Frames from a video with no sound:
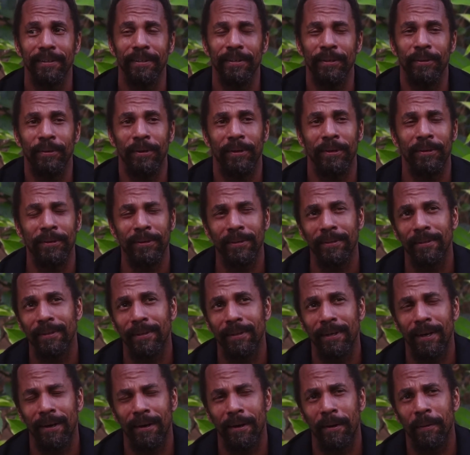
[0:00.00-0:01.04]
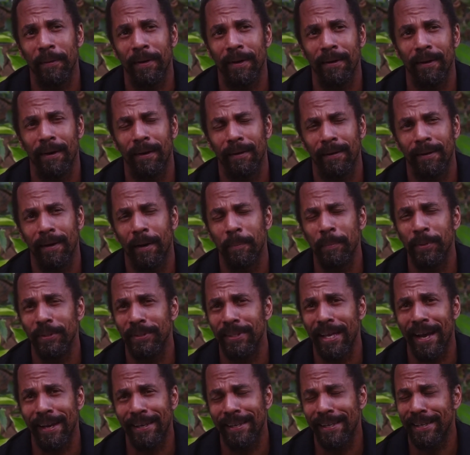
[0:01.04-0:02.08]
A couple of
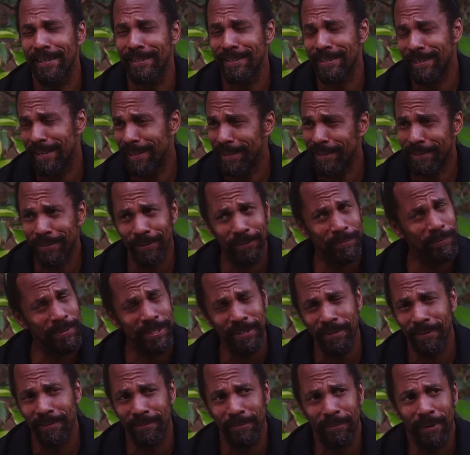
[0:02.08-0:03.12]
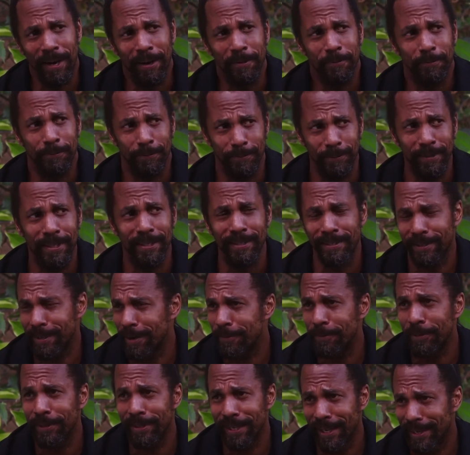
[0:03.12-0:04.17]
decades later, we have
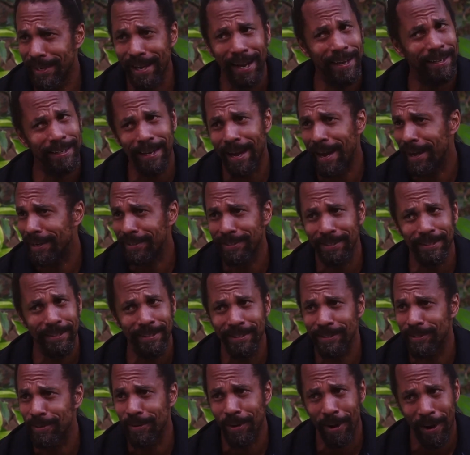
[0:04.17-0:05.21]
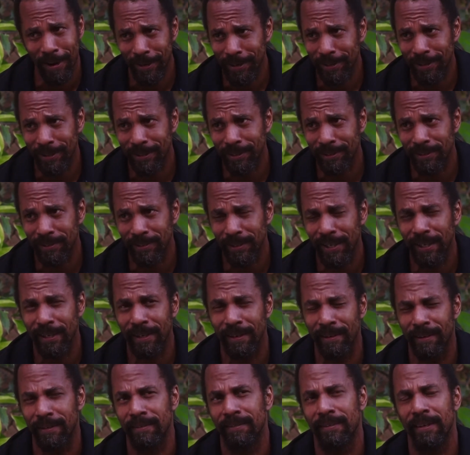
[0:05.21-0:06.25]
discovered that actually is not a good thing,
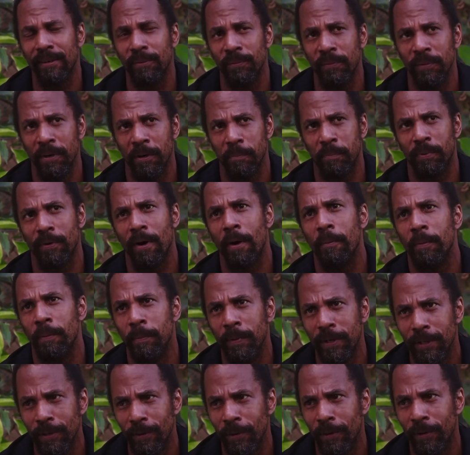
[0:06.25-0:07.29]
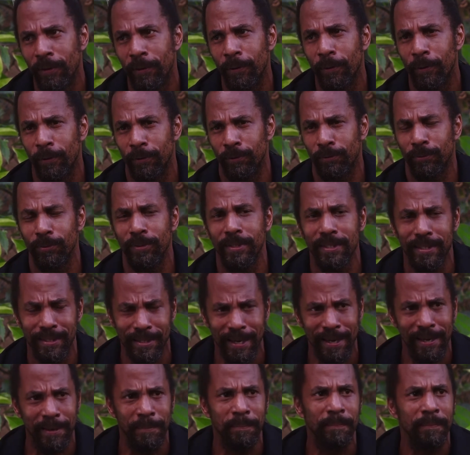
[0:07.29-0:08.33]
and I think we're probably going to go through the
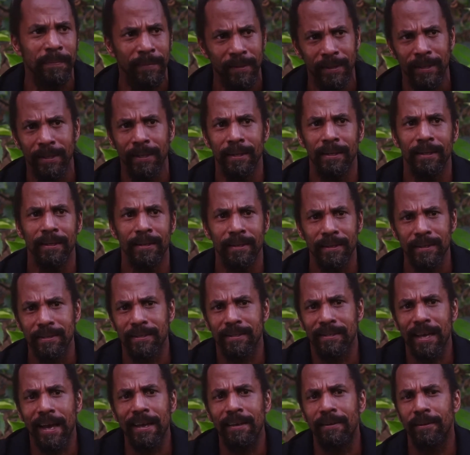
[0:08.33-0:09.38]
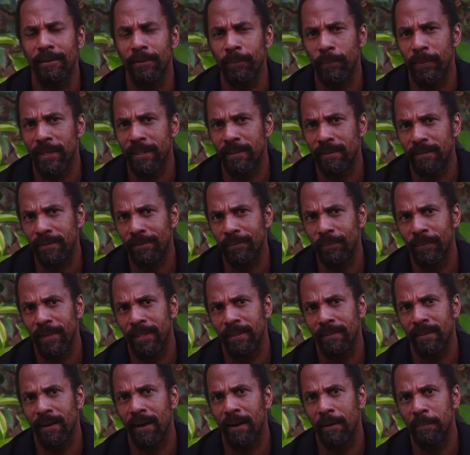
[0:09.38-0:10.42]
same cycle with
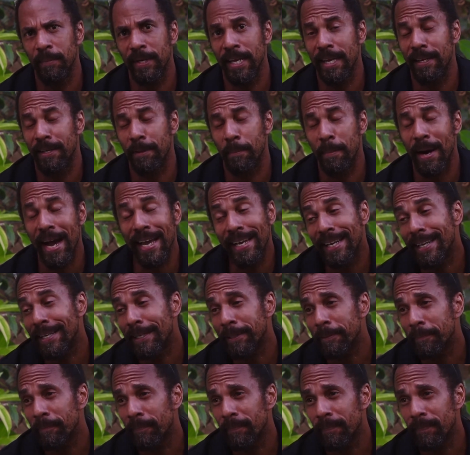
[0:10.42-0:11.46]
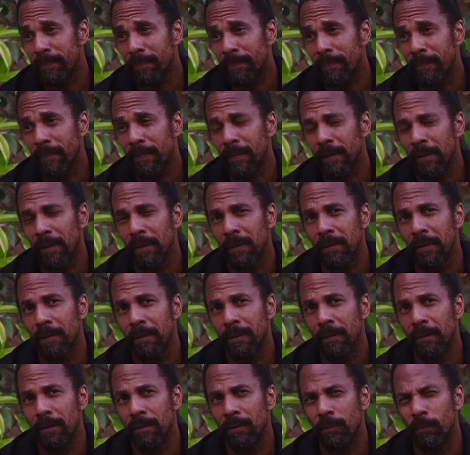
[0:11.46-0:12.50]
data mining.
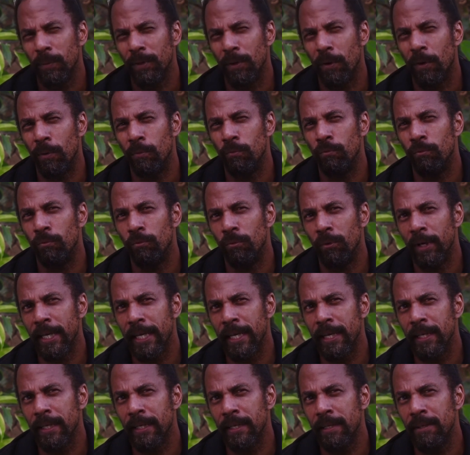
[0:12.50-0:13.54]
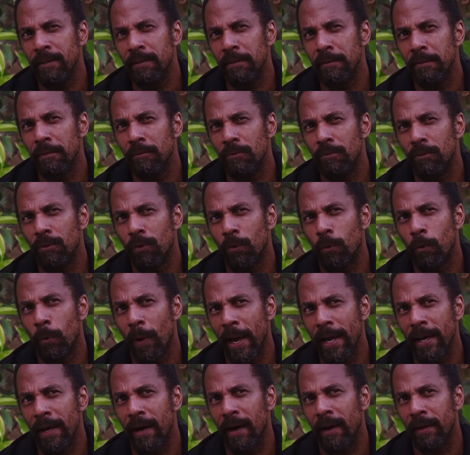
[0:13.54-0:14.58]
We don't really
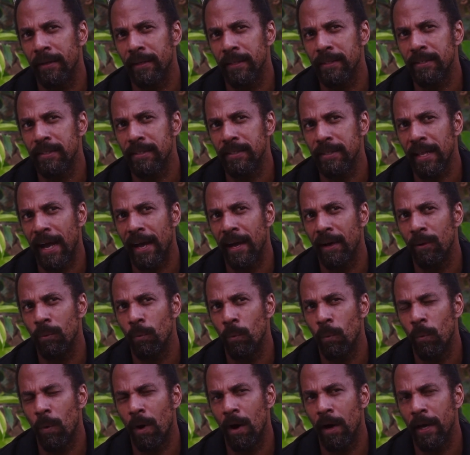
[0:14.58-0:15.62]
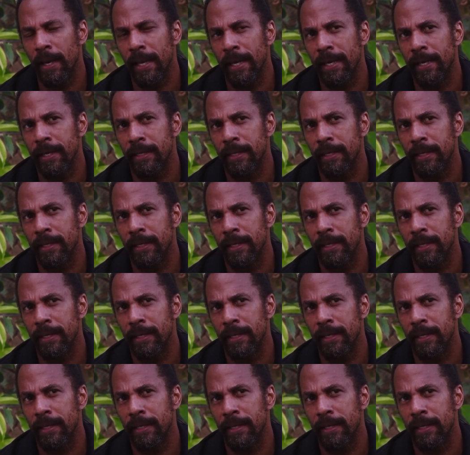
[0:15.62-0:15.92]
quite understand what